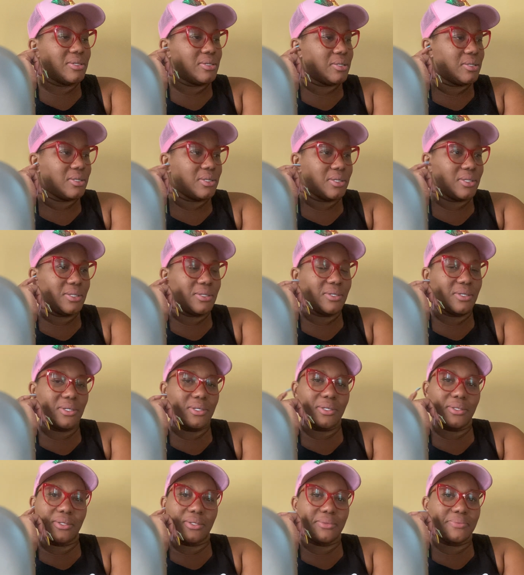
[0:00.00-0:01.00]

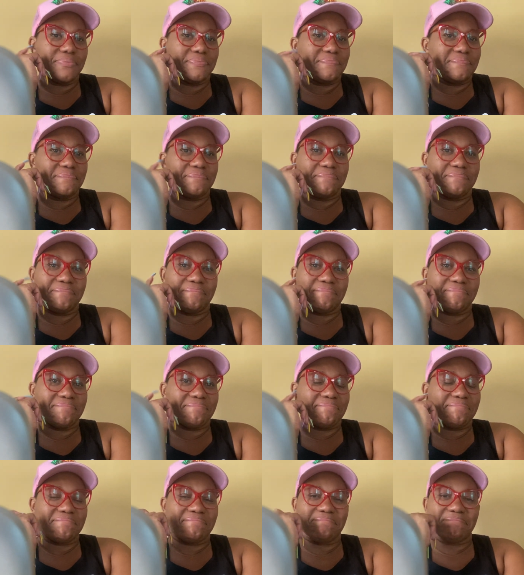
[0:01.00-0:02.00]

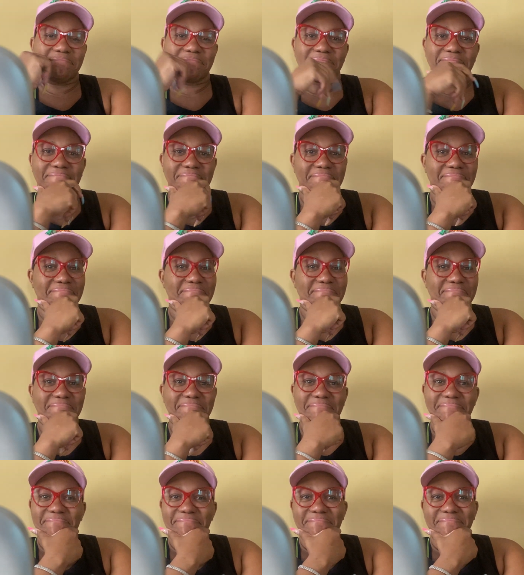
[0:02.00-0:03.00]

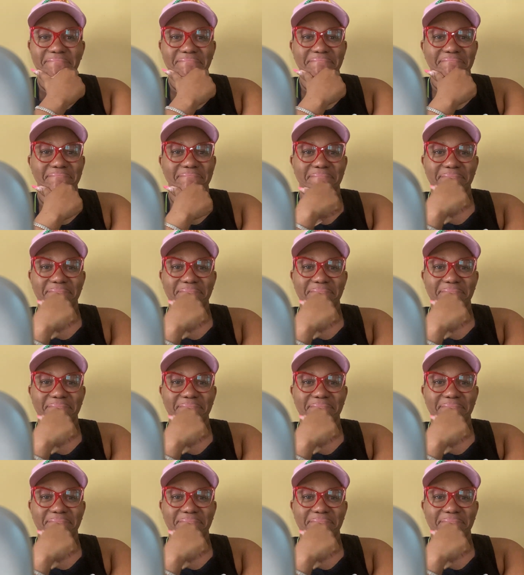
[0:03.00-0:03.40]
(no one is talking)